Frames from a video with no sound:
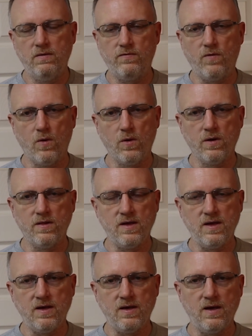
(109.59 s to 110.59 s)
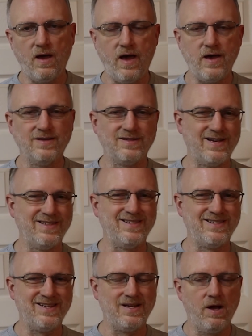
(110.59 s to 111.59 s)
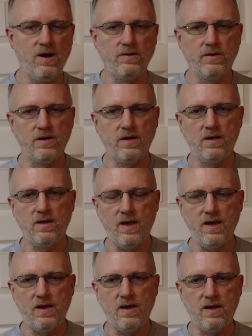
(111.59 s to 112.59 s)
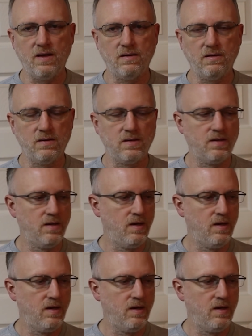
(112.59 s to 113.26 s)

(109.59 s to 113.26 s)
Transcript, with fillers: for the ASI 1600 and